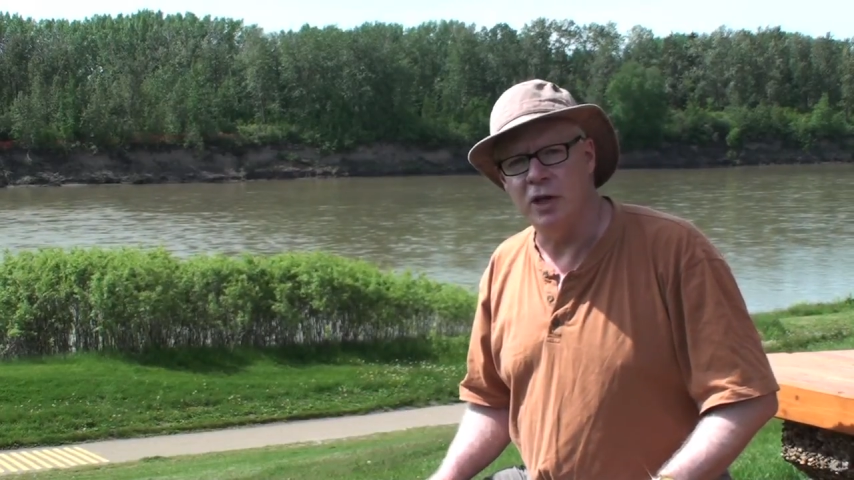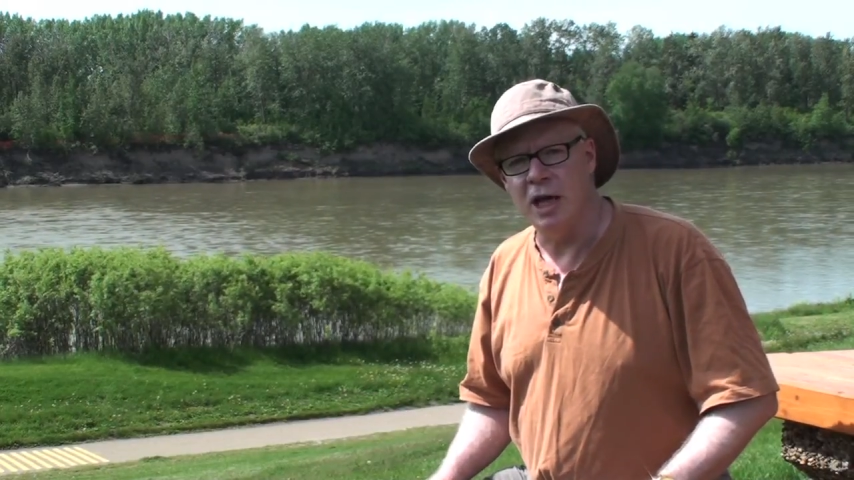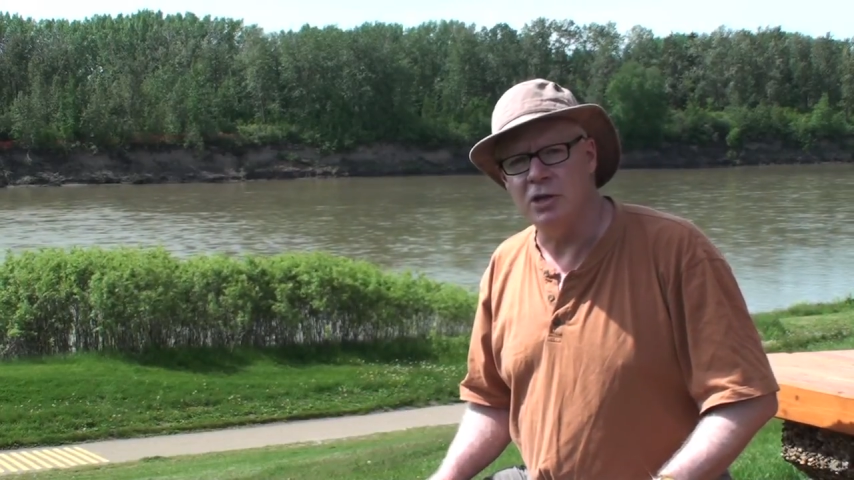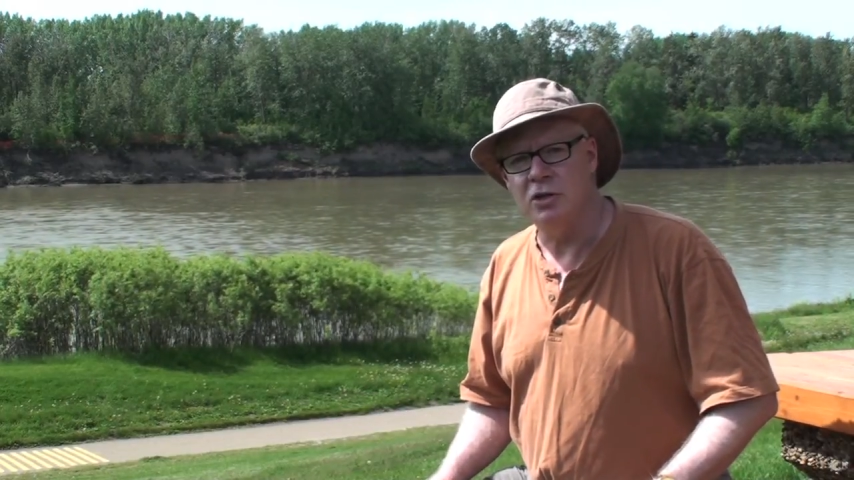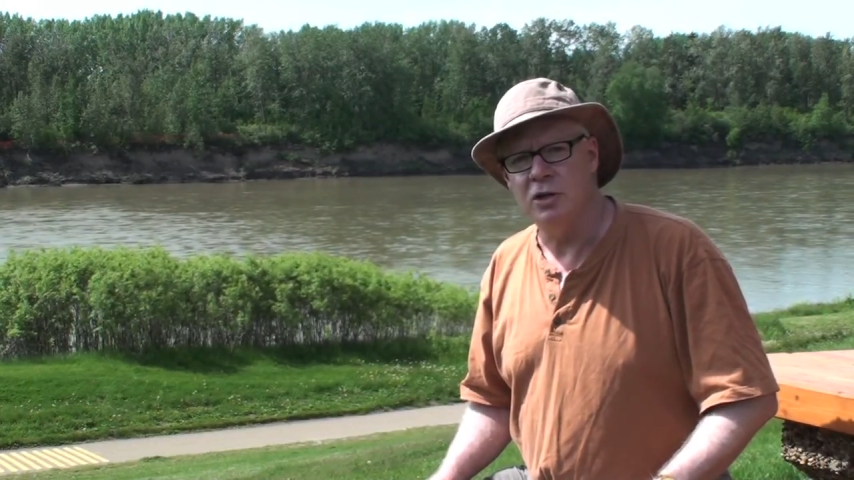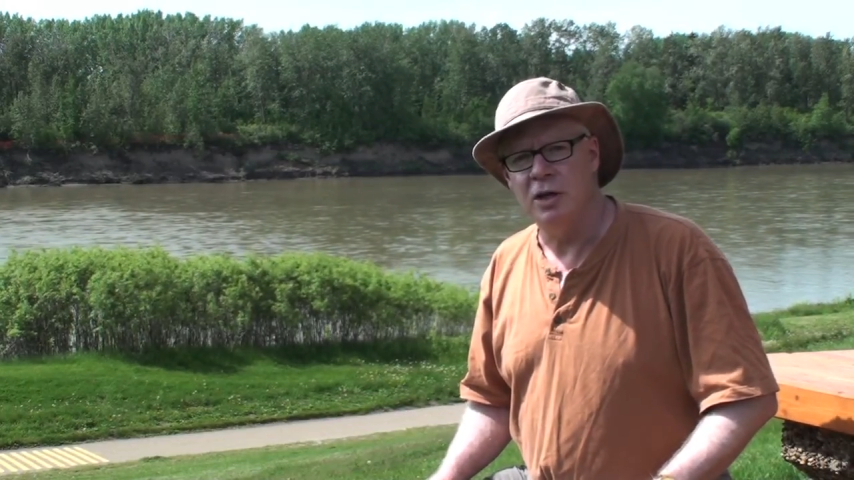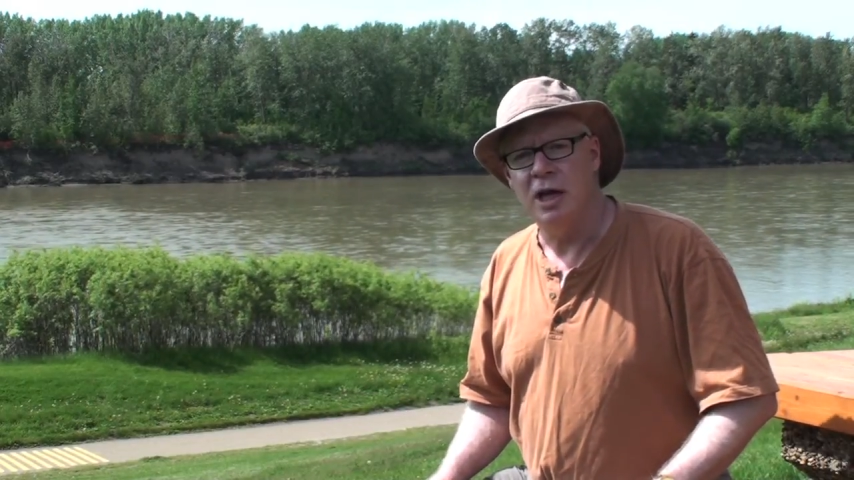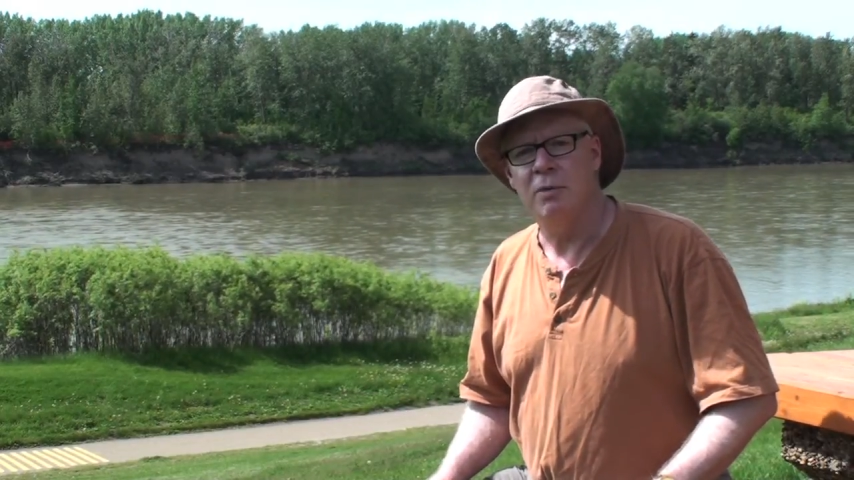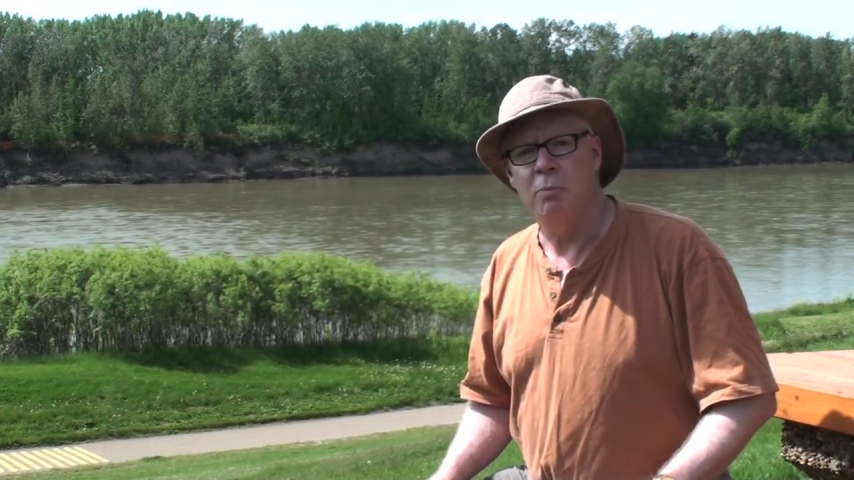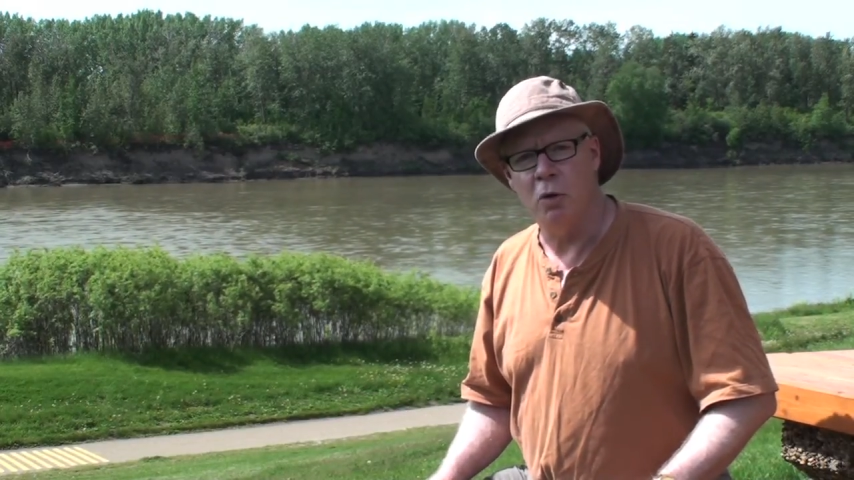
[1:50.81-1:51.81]
sketch
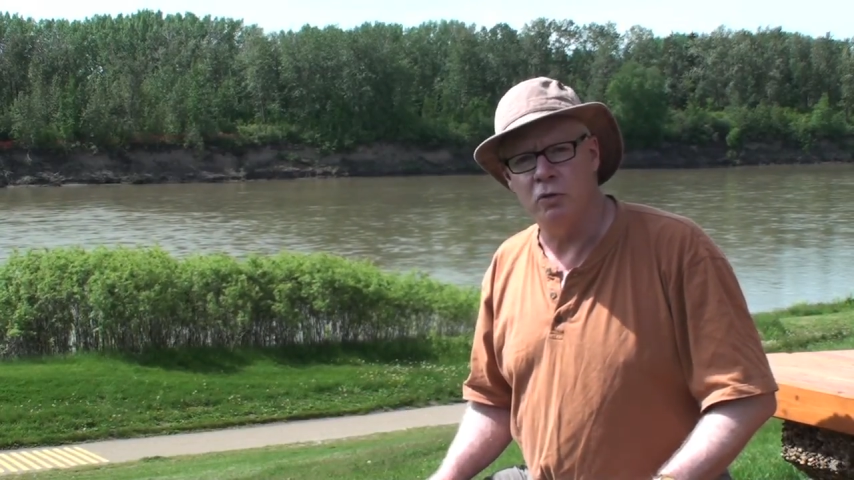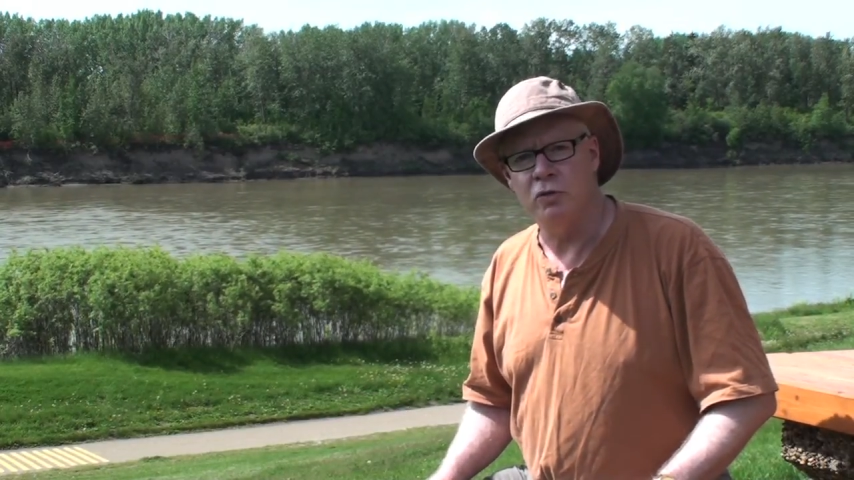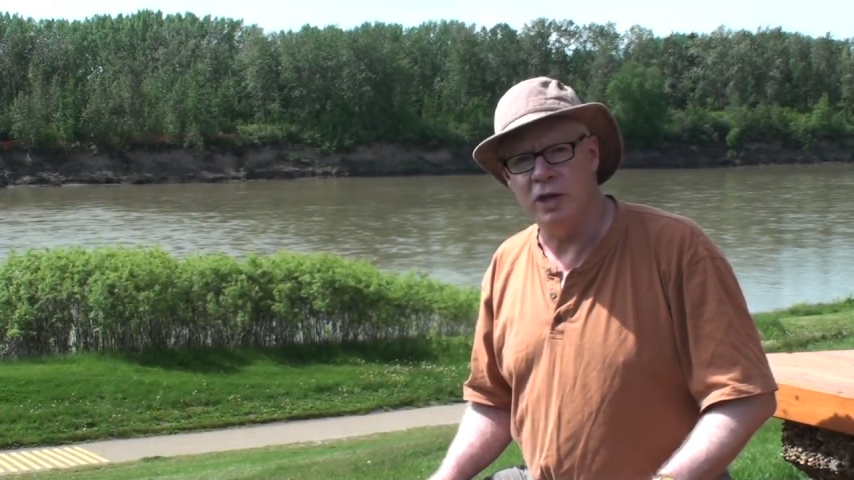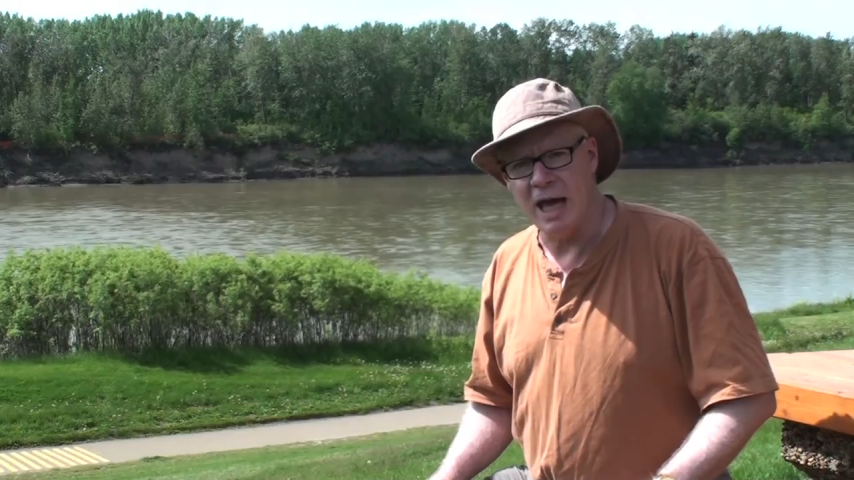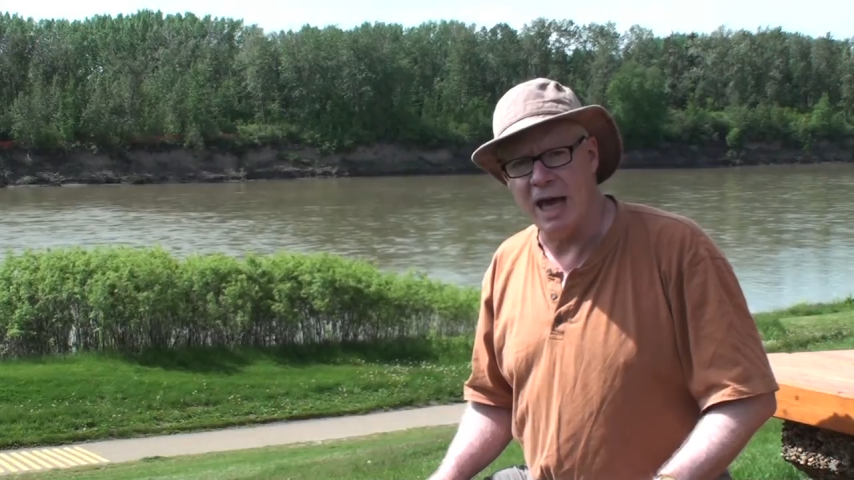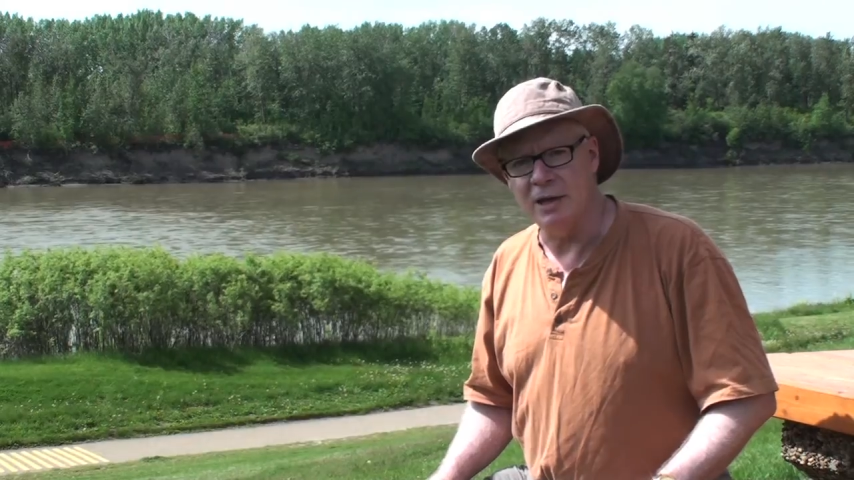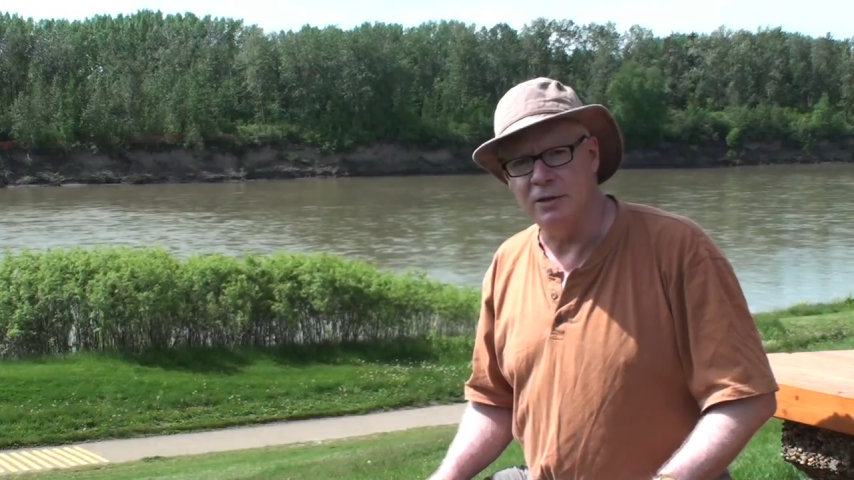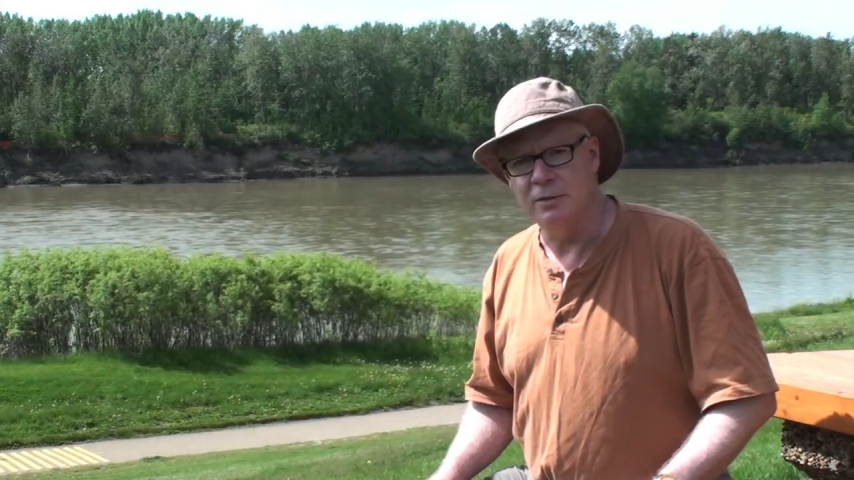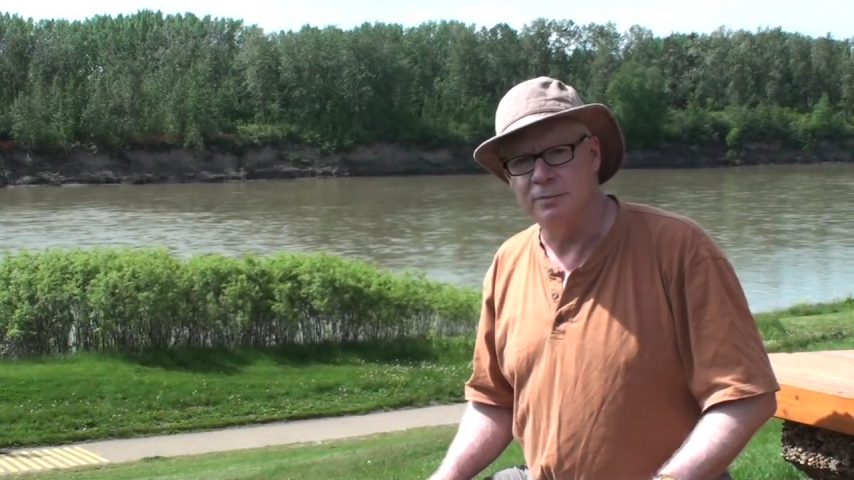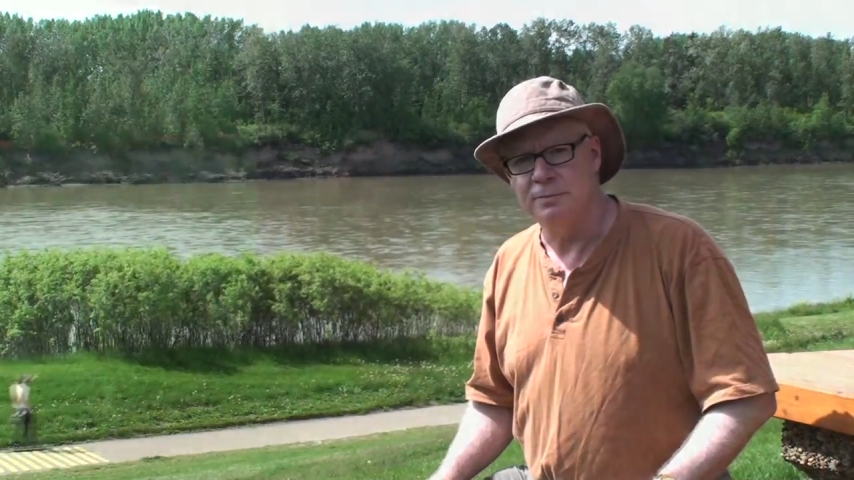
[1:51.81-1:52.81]
and post
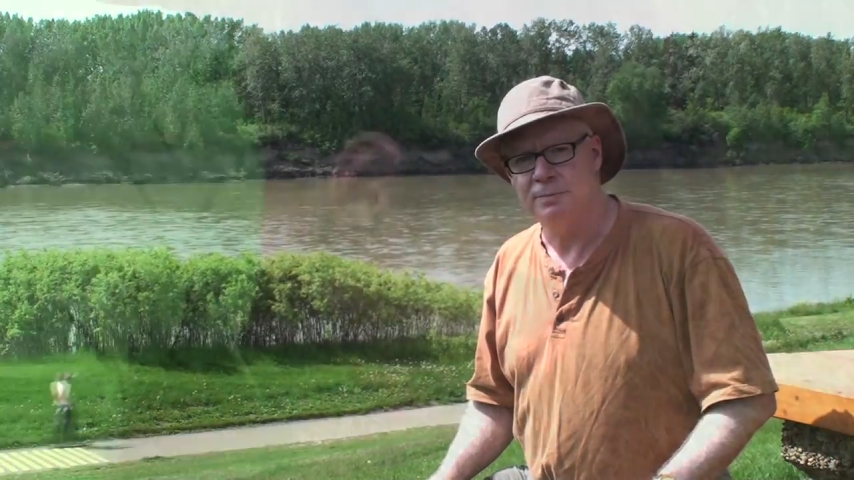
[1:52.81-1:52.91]
that.